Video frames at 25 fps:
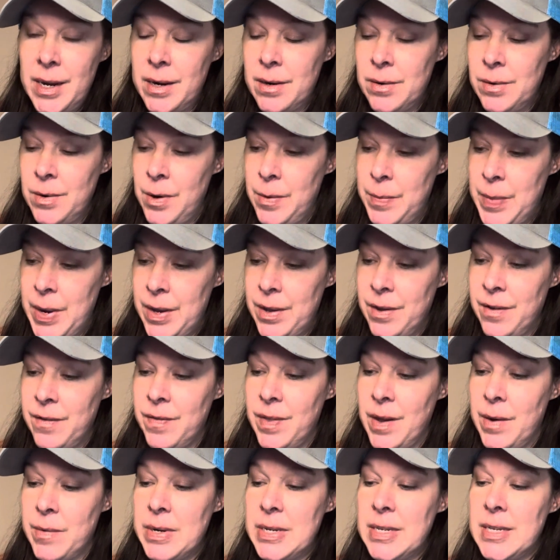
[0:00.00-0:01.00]
I don't know about you if
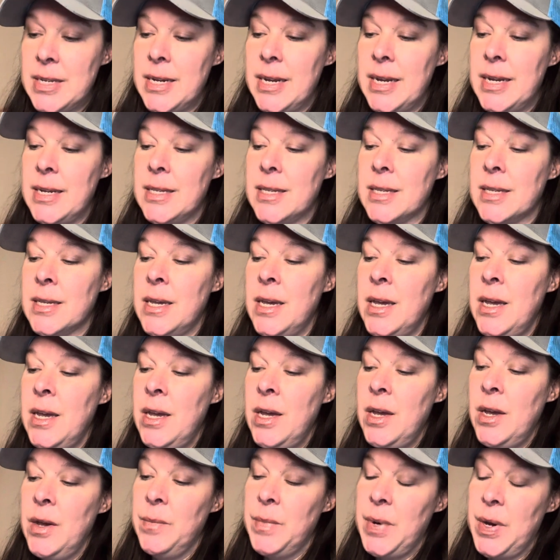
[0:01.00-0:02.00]
that resonates,
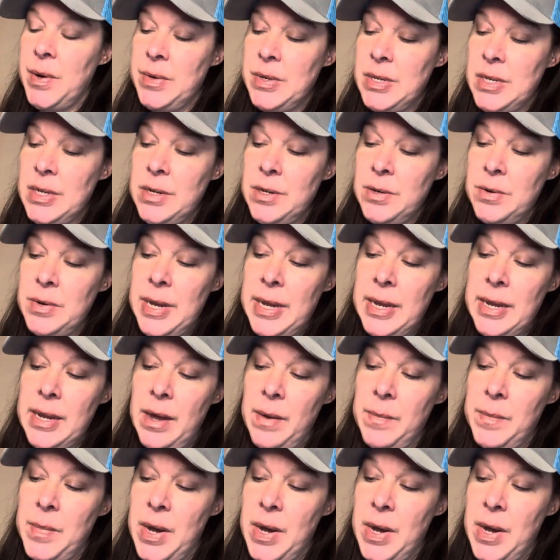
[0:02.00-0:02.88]
but residual income